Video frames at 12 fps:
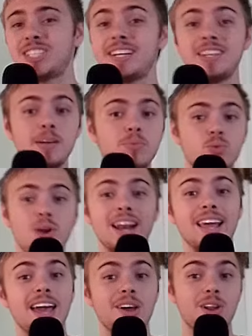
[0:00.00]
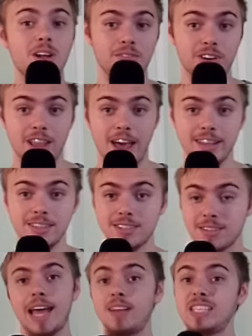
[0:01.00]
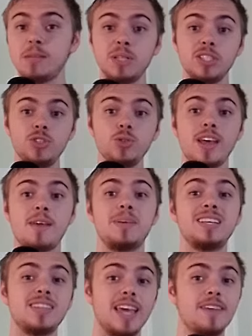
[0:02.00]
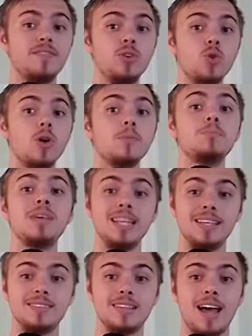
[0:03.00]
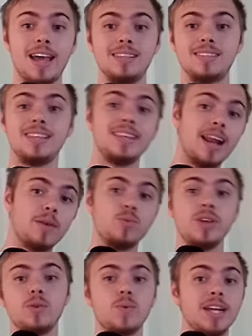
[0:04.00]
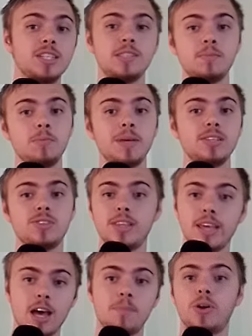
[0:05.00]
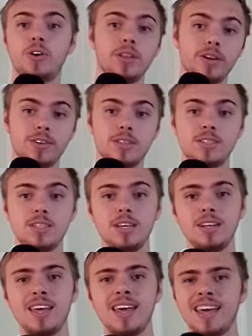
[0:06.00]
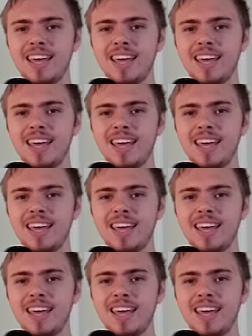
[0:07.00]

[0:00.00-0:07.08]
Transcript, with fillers: just ended up writing out all of her lines. I was able to do that because I gave Norm Minion's lines and then I rearranged them a bit so they come earlier in the scene.